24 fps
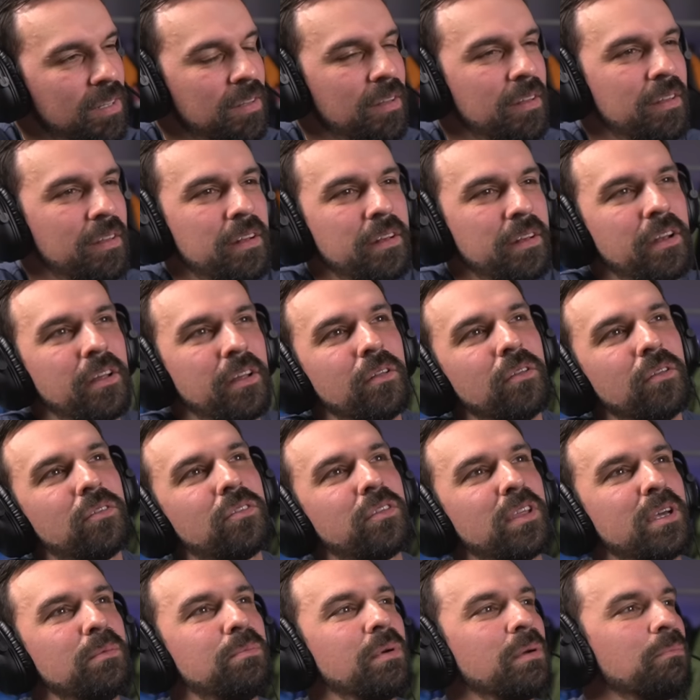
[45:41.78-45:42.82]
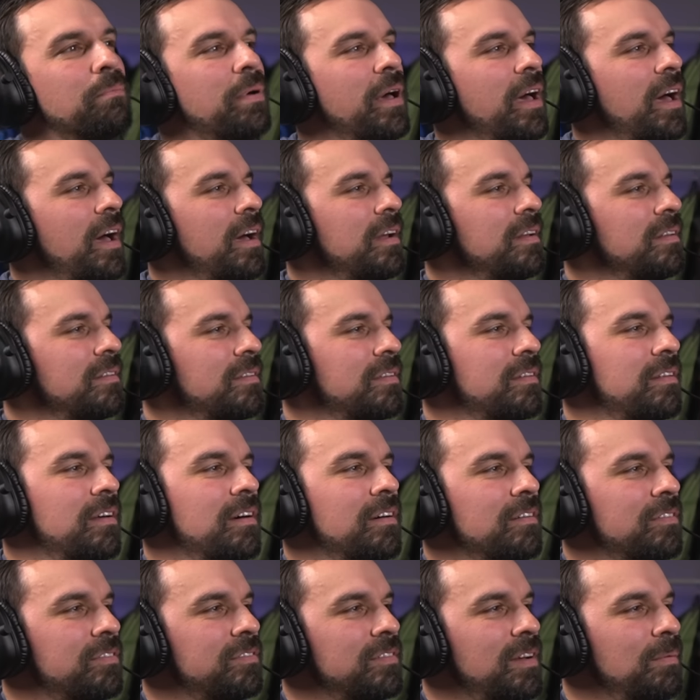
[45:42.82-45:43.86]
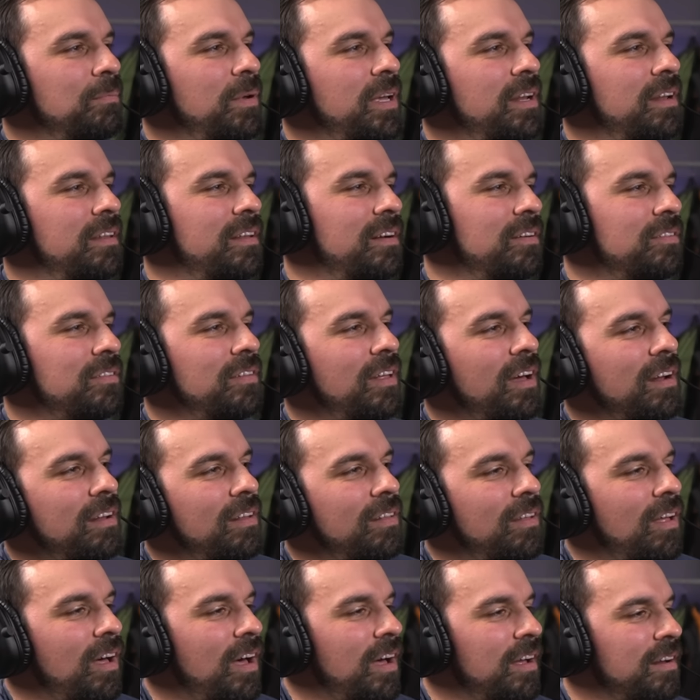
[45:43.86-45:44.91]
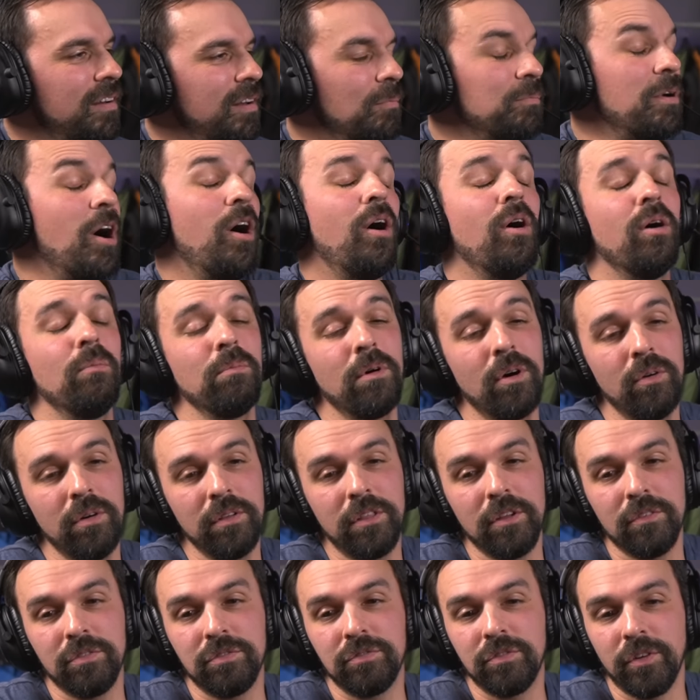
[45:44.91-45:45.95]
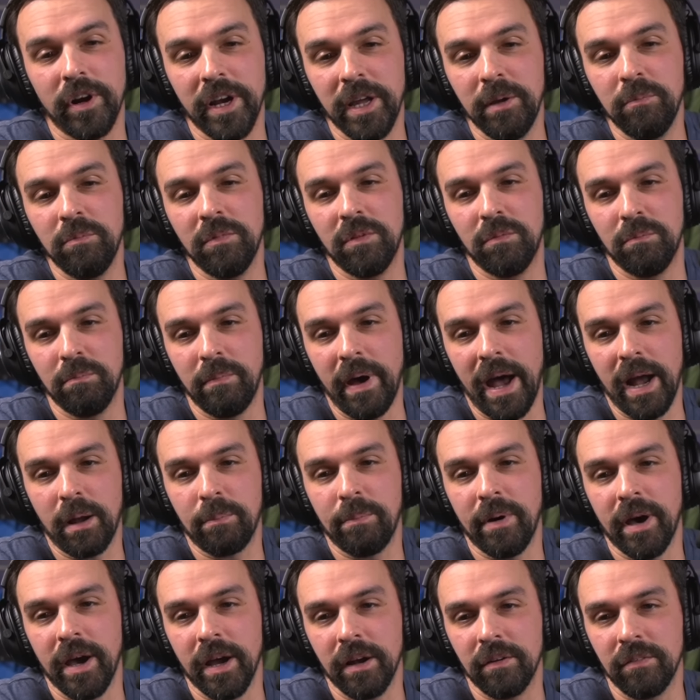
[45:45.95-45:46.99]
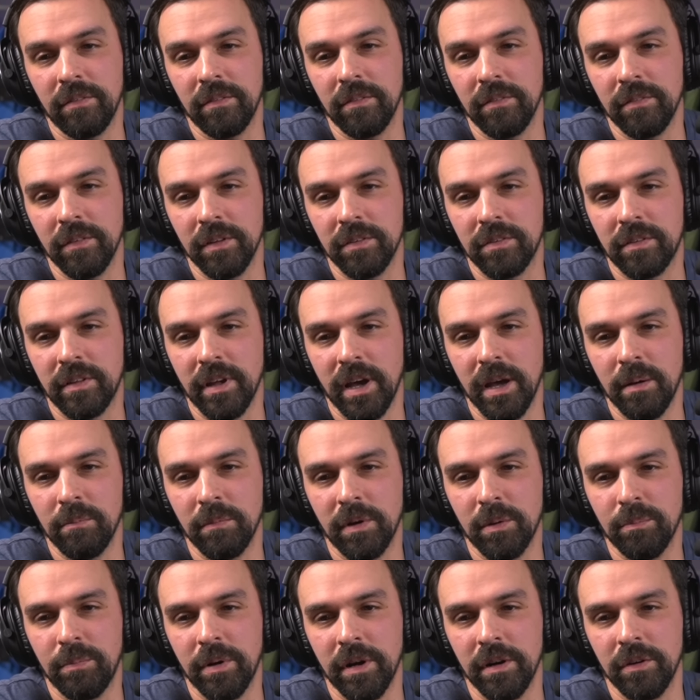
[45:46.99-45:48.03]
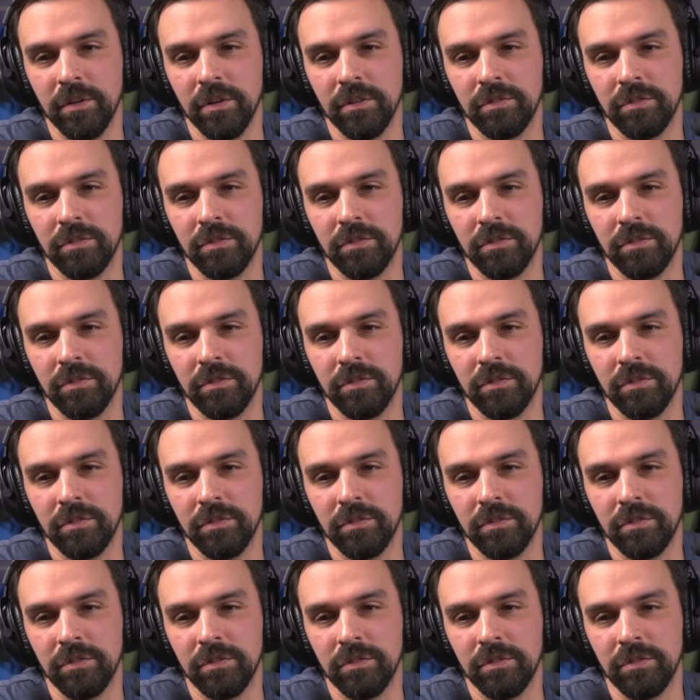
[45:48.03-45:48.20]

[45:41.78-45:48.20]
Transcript: Other than, you know, the sleeping pad and stuff. I mean, there's not a lot. I mean, I'm going with a frame backpack this time compared to